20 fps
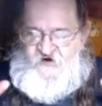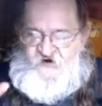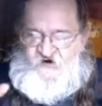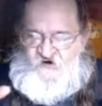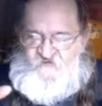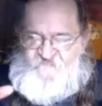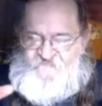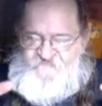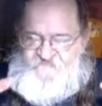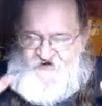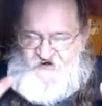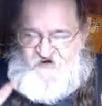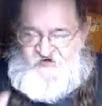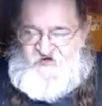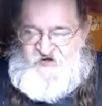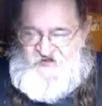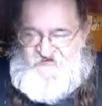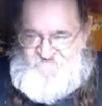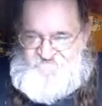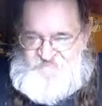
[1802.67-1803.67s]
are
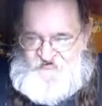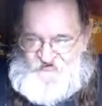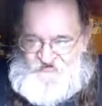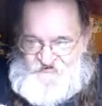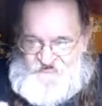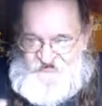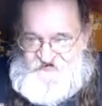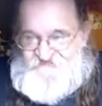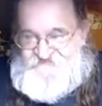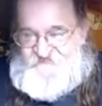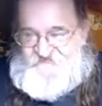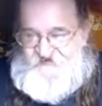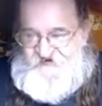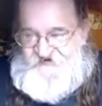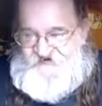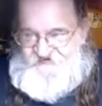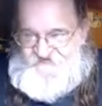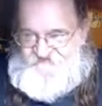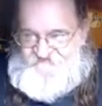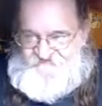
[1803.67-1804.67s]
very
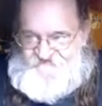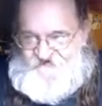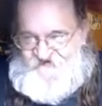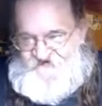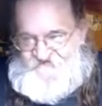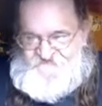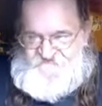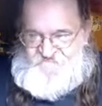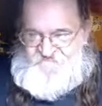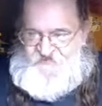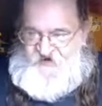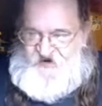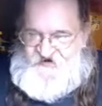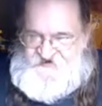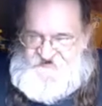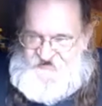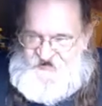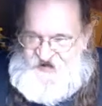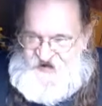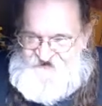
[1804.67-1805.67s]
belligerent fish by
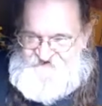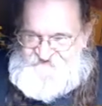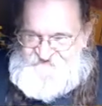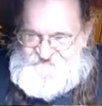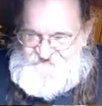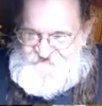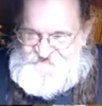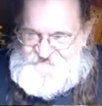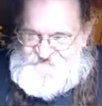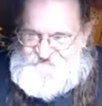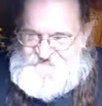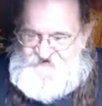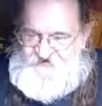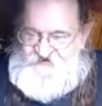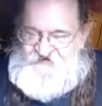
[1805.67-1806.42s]
nature,